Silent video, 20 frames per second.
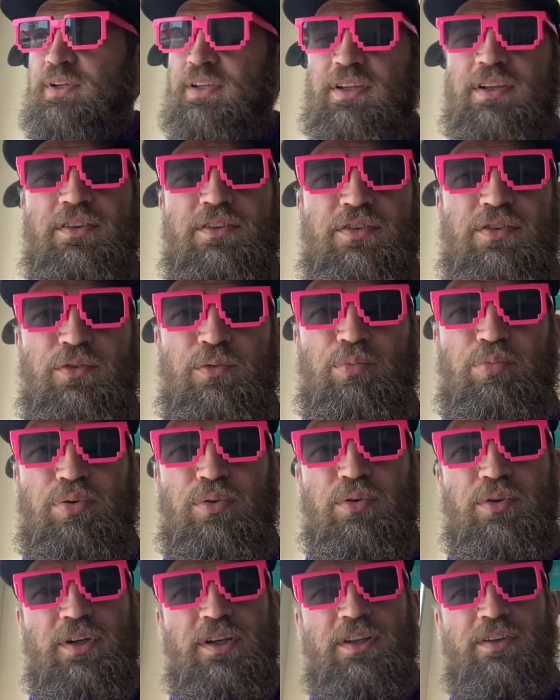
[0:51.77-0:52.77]
the two
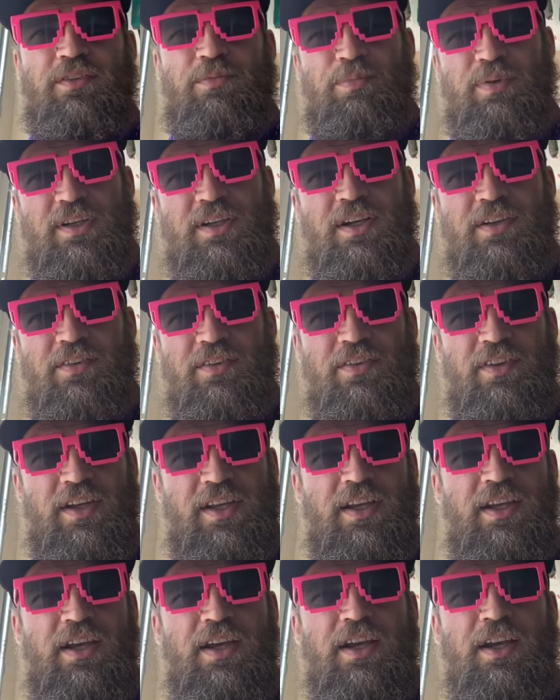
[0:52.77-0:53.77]
points because it's like
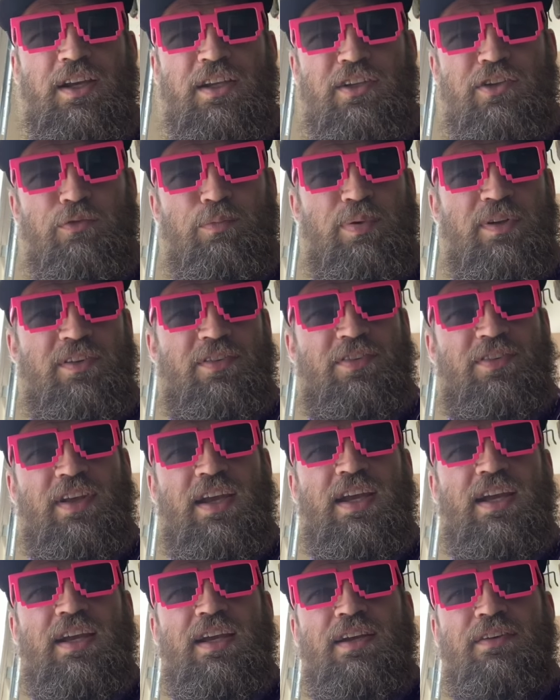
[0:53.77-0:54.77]
You've been
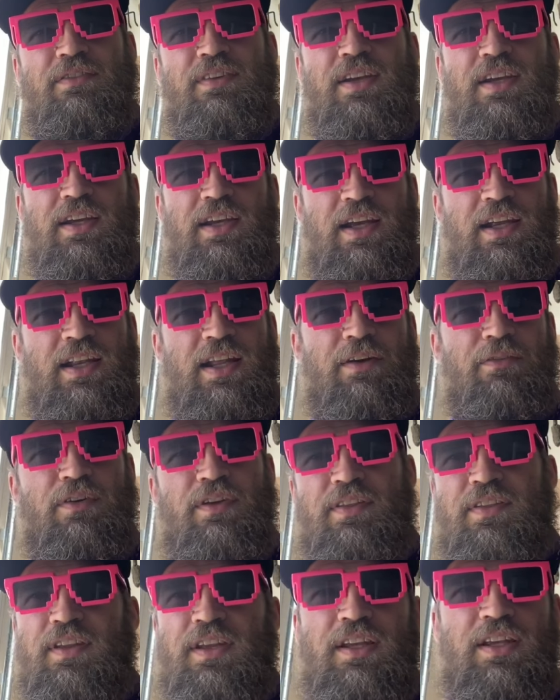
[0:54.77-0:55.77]
saved, and
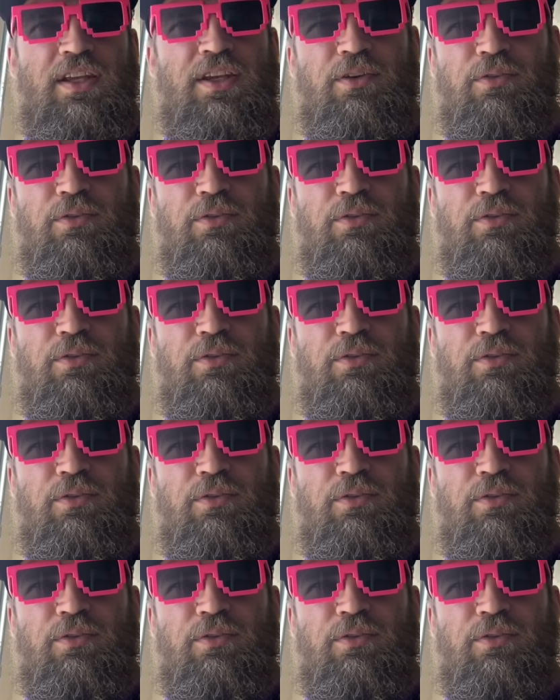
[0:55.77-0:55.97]
everything you